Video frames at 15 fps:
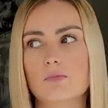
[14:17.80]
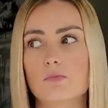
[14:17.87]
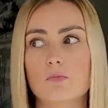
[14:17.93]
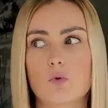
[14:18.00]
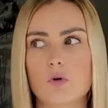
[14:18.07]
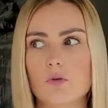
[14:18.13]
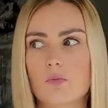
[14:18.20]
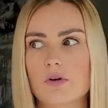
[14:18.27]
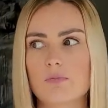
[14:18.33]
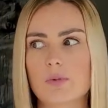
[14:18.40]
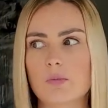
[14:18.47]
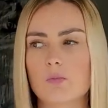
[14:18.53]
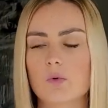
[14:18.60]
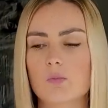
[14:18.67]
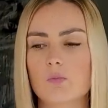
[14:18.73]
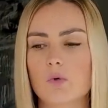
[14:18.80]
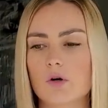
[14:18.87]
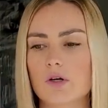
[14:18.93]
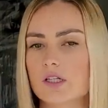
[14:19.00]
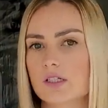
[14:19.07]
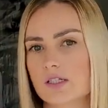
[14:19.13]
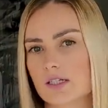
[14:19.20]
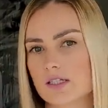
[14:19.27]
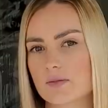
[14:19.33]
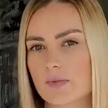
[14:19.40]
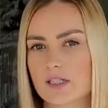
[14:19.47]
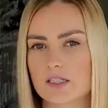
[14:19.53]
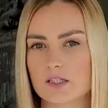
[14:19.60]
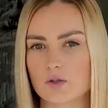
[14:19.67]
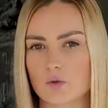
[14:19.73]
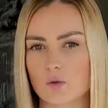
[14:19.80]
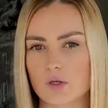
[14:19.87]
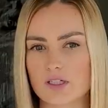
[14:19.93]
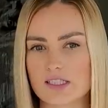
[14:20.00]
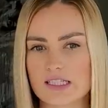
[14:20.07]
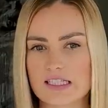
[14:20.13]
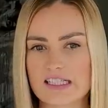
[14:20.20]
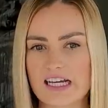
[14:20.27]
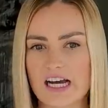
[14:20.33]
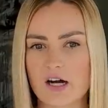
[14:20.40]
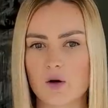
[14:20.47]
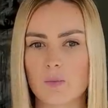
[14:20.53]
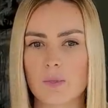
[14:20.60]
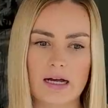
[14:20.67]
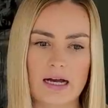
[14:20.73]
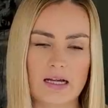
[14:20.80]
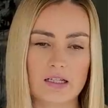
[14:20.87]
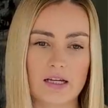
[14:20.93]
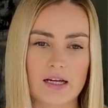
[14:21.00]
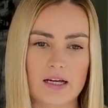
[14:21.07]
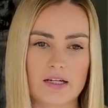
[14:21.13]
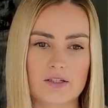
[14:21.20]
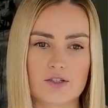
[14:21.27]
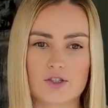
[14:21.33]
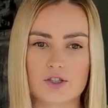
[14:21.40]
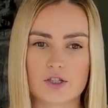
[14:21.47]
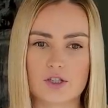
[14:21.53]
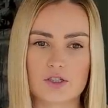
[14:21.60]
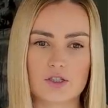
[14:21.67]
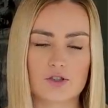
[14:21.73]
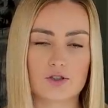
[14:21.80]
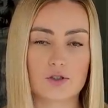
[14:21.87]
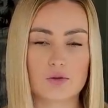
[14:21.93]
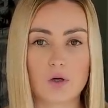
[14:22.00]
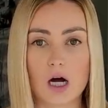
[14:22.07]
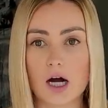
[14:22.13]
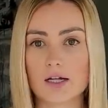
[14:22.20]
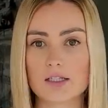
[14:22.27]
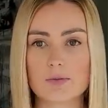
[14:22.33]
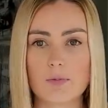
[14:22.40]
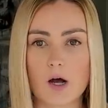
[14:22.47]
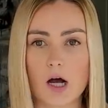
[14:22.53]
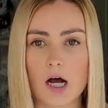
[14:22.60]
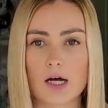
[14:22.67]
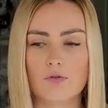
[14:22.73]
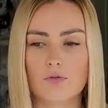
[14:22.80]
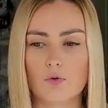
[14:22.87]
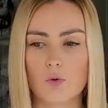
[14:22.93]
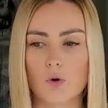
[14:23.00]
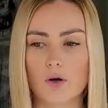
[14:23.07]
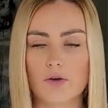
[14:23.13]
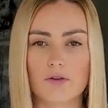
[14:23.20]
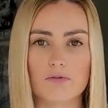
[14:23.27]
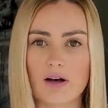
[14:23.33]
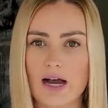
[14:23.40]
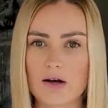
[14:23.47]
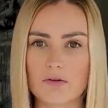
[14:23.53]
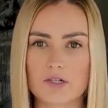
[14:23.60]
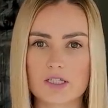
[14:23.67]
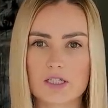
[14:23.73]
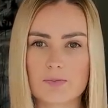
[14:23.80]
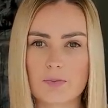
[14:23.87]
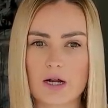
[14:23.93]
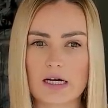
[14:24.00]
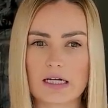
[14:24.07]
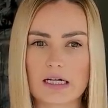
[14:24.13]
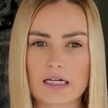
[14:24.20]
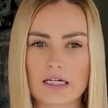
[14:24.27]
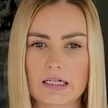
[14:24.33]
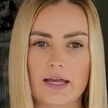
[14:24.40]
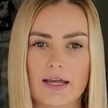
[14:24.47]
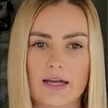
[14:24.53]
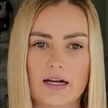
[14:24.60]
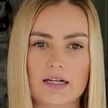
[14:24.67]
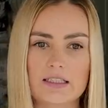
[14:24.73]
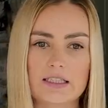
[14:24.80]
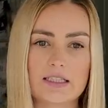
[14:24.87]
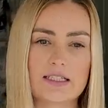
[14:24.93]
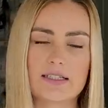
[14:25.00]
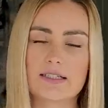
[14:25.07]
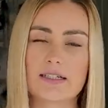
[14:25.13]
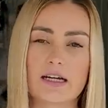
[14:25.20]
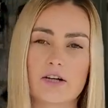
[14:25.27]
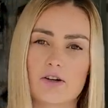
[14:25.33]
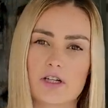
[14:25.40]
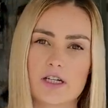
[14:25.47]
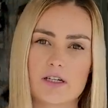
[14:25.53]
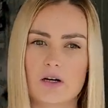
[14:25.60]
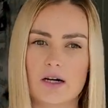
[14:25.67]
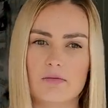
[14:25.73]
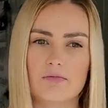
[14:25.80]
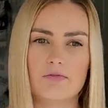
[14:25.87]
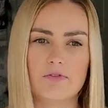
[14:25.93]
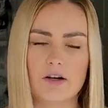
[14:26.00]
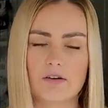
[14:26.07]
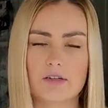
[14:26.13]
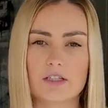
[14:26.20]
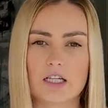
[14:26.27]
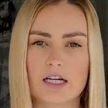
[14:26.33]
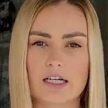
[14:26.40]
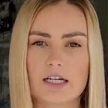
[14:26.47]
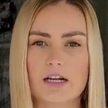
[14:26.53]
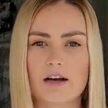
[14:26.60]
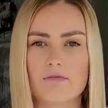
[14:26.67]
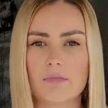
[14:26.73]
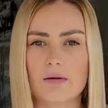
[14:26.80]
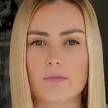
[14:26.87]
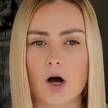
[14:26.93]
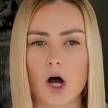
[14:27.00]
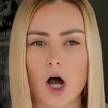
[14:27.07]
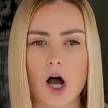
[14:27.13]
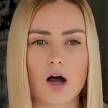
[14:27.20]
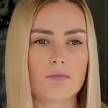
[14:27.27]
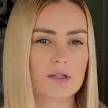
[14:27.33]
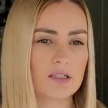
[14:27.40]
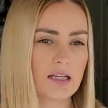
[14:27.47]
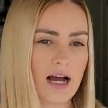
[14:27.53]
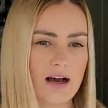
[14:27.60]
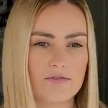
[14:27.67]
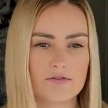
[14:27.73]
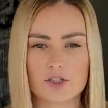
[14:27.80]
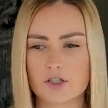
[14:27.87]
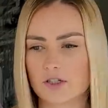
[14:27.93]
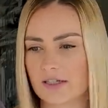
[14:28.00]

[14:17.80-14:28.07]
We've been more than 6 months in quarantine now. LA is a true hotspot for the virus spreading, and it's scary. I'm very lucky to have my mom, Lavender,